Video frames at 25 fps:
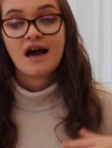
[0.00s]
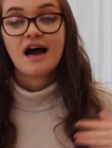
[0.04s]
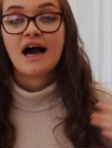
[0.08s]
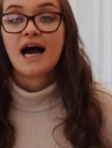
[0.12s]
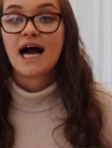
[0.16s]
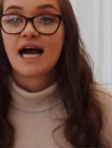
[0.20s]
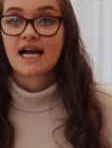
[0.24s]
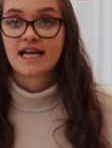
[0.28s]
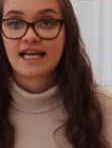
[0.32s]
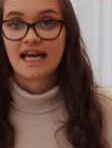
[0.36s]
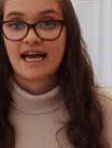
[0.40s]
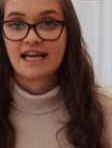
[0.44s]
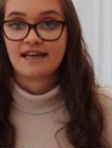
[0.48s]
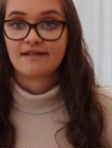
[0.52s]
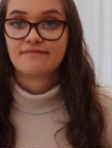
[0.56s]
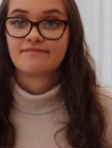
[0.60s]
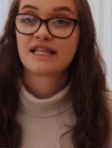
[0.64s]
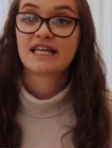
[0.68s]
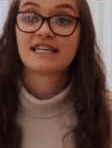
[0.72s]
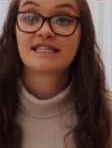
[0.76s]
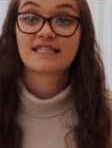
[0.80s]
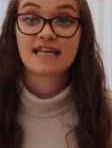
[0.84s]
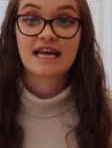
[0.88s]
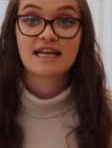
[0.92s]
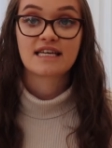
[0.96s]
Again,
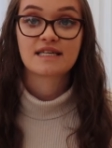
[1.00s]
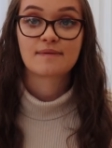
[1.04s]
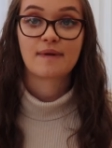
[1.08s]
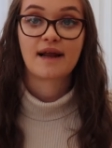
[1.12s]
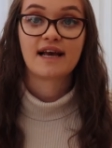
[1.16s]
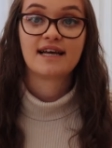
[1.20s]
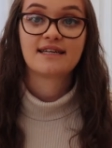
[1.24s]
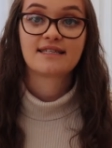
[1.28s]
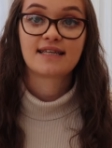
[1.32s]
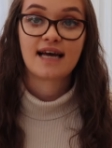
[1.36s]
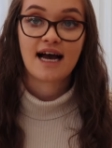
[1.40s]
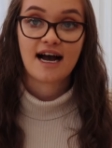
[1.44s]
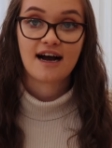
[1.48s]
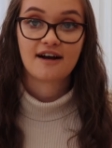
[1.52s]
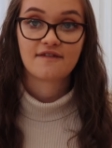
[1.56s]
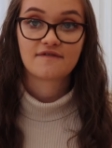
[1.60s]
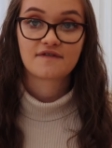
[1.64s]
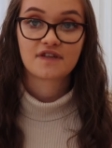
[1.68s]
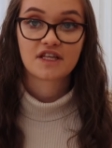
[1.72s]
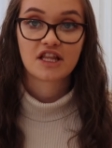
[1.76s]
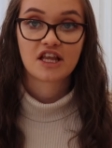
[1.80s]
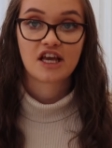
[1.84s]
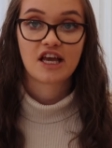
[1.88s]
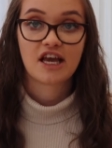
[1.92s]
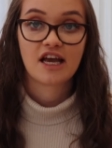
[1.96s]
this takes place
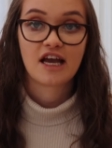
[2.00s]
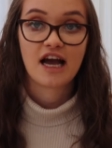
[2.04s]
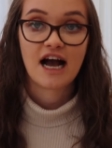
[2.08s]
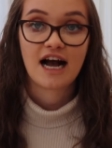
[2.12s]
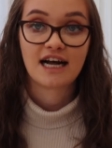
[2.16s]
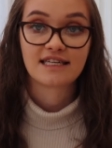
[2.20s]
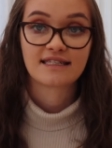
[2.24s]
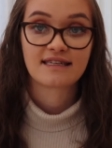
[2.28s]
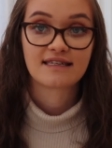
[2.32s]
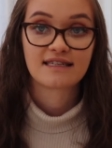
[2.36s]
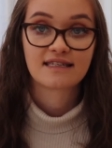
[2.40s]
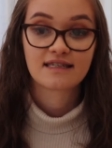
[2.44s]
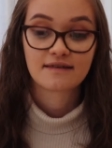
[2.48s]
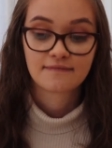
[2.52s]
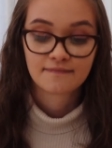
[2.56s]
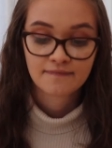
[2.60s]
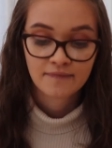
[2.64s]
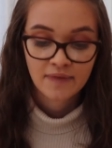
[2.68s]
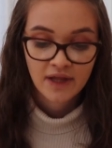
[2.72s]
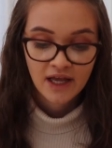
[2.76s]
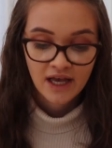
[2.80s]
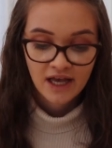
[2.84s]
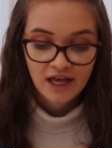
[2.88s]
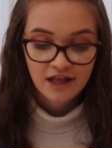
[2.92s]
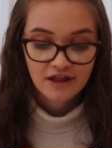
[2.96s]
after the hazard.
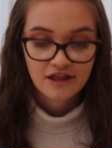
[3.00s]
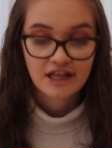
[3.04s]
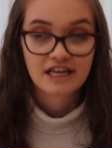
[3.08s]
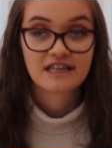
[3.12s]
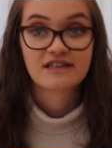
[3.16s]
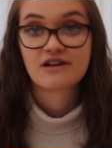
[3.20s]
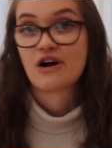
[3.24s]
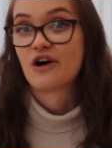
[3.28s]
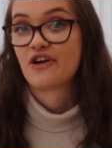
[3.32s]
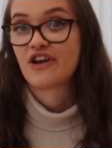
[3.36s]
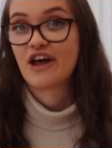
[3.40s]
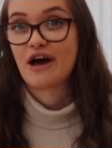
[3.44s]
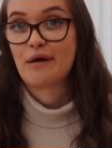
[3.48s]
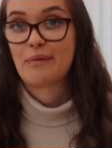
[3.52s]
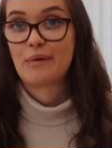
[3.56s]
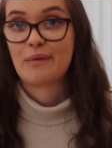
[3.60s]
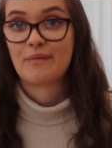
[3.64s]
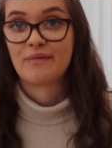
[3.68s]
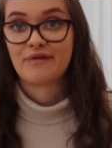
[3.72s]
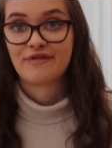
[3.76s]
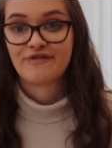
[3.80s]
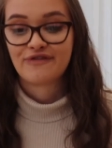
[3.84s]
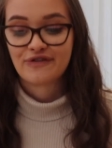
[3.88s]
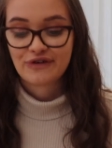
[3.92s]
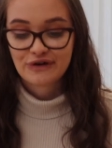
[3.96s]
This can't happen
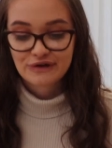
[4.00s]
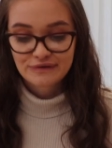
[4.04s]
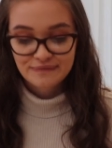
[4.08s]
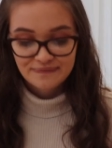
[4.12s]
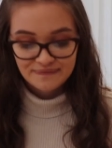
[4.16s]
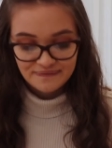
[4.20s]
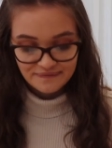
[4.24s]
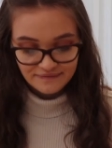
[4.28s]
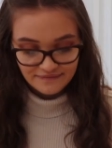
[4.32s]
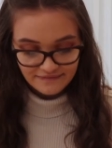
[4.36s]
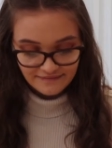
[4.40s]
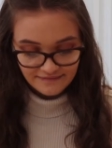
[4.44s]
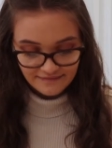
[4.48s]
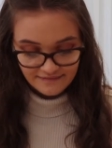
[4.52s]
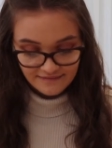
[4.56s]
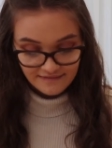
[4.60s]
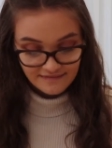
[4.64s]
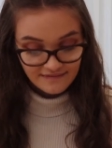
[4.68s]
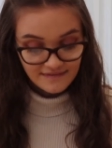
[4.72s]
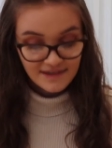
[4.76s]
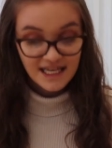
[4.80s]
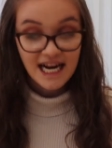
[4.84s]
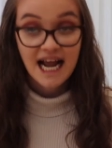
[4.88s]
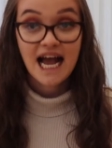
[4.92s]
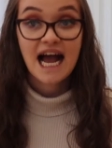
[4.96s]
before.
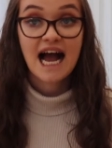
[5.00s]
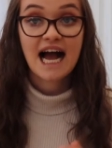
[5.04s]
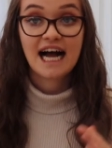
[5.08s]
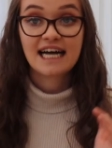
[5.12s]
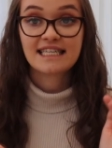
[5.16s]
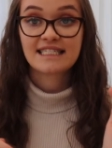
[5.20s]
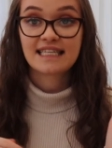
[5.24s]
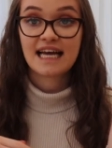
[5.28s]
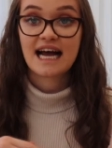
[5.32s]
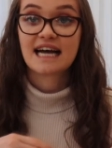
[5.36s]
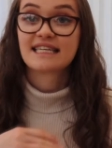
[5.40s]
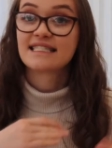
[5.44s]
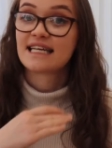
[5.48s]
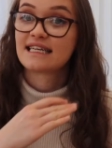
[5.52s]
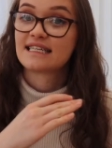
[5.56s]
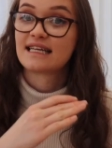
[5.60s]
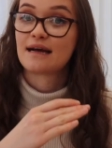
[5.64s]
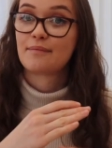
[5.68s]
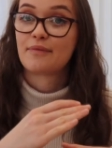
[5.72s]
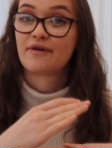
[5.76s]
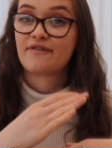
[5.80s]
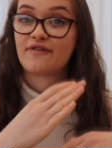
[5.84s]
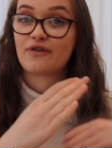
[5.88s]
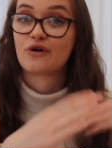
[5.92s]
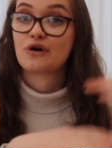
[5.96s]
And as I
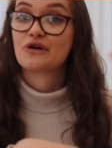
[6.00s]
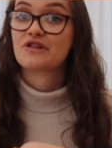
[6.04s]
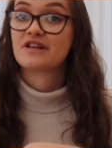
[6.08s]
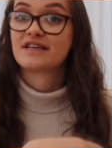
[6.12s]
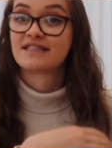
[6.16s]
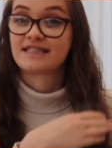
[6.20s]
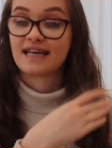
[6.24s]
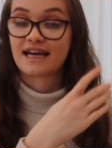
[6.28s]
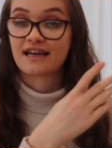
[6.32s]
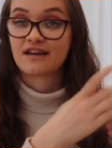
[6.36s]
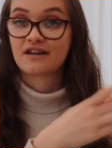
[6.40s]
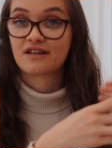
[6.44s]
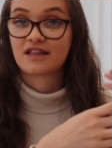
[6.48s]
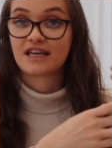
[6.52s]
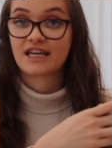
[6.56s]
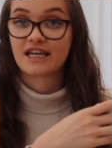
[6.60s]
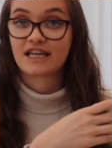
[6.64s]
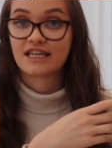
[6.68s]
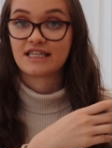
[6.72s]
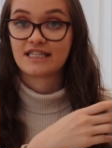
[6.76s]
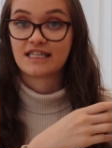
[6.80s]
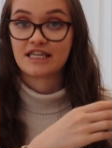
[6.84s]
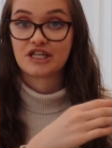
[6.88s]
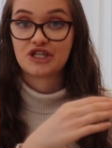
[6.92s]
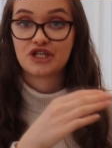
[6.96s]
said before, the cycle then
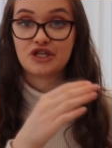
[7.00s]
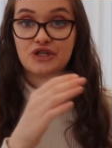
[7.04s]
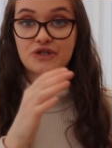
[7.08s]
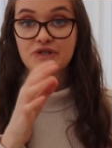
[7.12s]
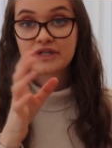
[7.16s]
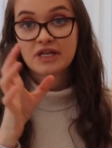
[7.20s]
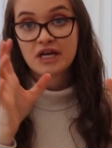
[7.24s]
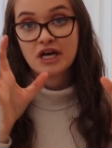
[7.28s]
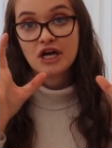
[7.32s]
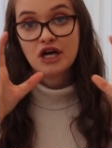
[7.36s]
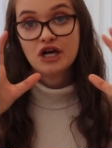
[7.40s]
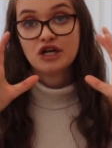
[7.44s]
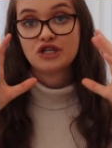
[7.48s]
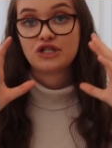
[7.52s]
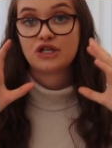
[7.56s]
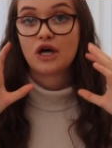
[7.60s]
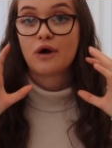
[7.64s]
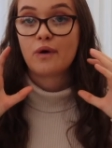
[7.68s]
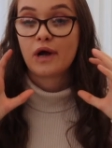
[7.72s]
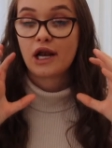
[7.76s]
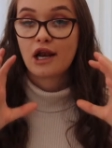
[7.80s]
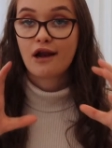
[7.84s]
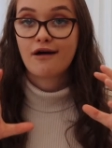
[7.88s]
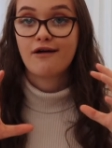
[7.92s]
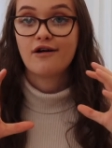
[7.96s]
continues. So
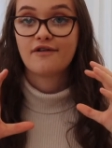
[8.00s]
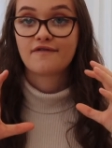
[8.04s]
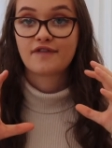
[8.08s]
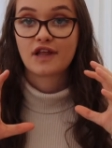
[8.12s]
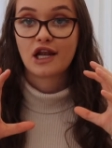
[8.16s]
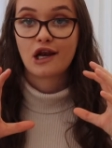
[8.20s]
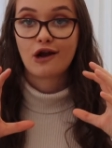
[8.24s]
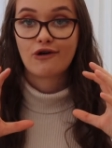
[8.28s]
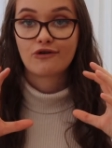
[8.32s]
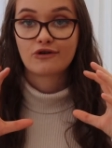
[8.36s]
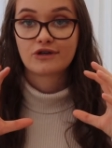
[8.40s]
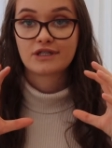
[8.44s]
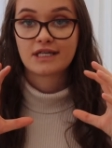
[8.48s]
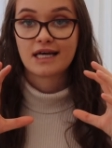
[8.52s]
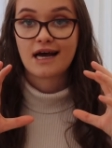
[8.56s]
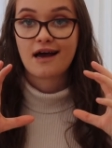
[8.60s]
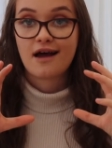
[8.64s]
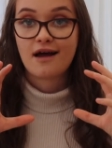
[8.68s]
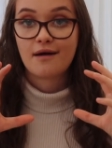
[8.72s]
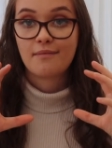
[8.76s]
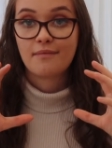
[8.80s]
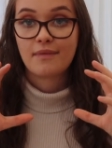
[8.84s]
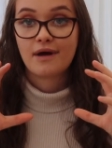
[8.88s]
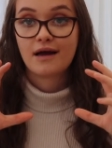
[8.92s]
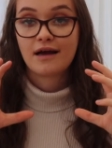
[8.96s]
a lot of the long
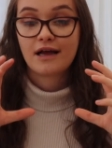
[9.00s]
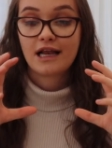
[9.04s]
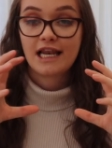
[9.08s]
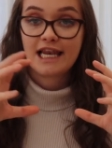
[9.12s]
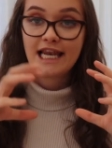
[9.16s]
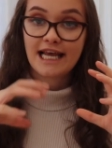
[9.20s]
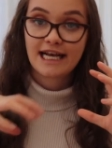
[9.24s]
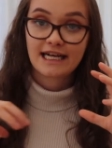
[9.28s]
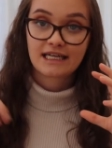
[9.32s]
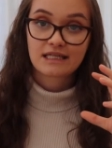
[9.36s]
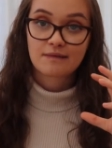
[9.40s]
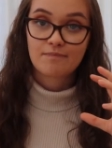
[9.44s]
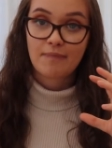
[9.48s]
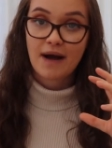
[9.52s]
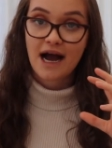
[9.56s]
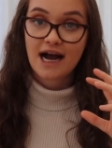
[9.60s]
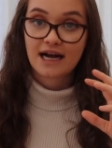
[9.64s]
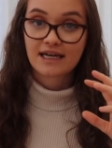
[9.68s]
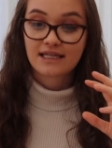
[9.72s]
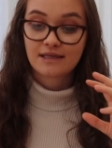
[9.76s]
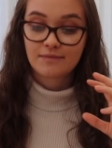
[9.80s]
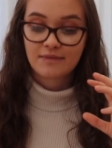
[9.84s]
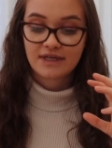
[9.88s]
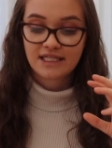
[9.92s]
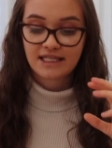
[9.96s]
term links
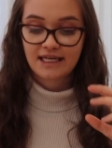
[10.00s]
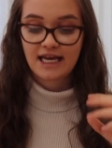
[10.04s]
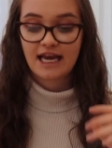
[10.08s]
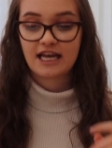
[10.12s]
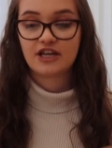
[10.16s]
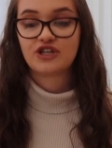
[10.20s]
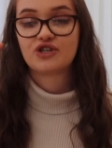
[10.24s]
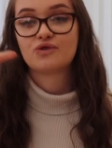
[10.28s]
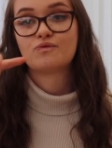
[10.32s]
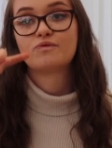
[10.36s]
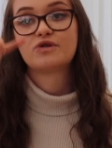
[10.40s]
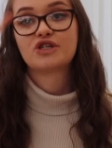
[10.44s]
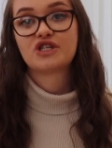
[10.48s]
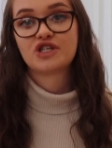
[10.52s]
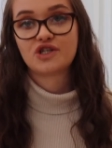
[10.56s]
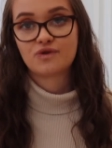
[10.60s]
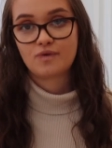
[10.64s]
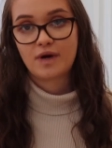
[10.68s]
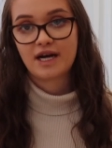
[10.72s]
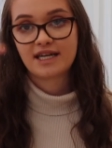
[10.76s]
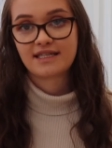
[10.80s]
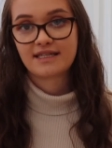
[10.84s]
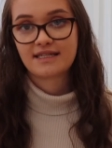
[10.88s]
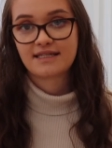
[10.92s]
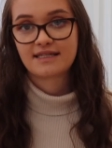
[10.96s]
back to mitigation, which is
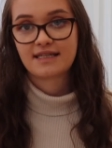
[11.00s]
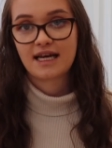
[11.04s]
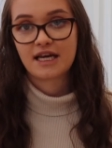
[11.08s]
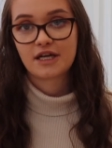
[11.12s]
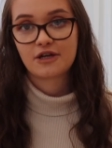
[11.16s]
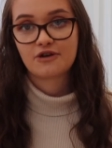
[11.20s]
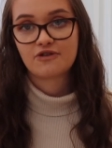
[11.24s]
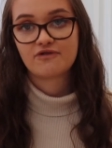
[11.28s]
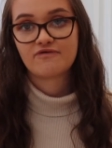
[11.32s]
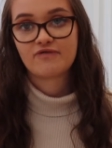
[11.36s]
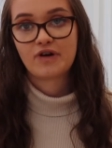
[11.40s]
why it's a cycle